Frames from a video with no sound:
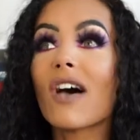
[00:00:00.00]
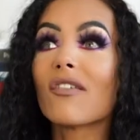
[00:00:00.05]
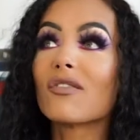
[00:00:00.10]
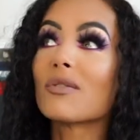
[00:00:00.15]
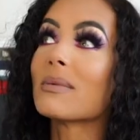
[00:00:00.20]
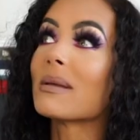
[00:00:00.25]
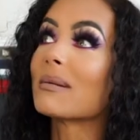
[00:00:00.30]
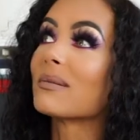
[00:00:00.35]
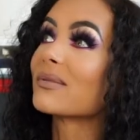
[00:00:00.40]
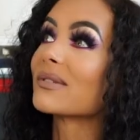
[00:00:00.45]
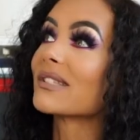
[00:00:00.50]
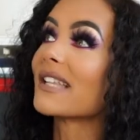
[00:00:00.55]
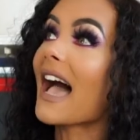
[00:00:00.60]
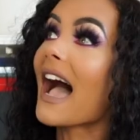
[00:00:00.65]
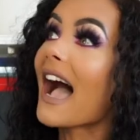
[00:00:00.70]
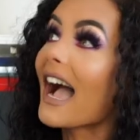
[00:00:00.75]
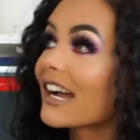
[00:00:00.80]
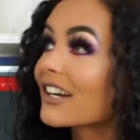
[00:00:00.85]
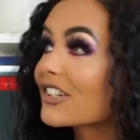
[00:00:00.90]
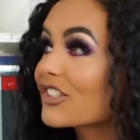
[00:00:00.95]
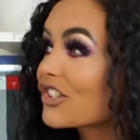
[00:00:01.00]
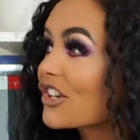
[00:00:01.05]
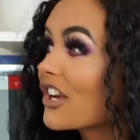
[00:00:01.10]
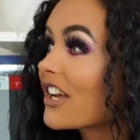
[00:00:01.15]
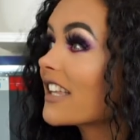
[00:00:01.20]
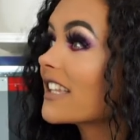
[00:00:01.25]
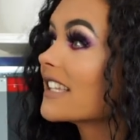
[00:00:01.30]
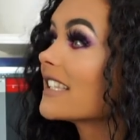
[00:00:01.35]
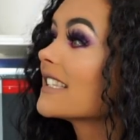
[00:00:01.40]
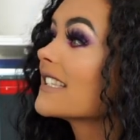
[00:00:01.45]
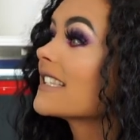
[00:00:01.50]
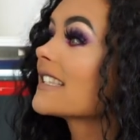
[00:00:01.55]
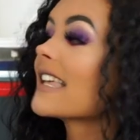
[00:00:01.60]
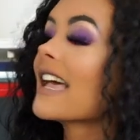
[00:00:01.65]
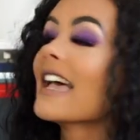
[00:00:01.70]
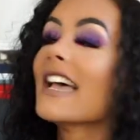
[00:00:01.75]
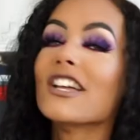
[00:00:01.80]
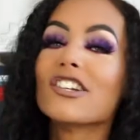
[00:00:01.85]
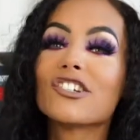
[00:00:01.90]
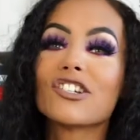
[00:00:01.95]
other people's actions,
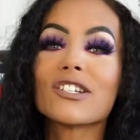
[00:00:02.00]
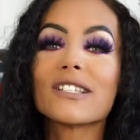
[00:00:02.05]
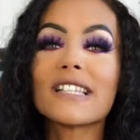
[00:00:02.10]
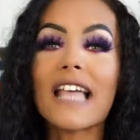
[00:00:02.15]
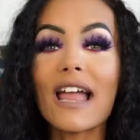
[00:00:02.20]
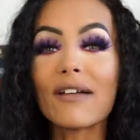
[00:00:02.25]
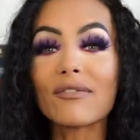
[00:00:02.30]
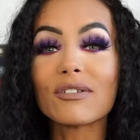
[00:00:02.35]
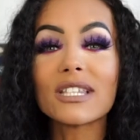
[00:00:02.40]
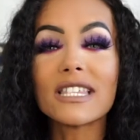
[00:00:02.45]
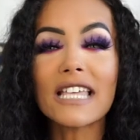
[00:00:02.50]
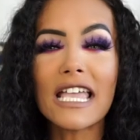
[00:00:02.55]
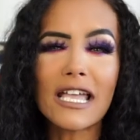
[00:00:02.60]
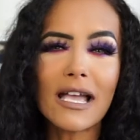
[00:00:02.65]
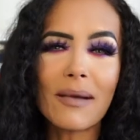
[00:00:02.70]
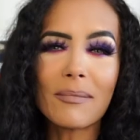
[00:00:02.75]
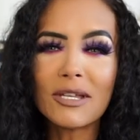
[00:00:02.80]
just everything.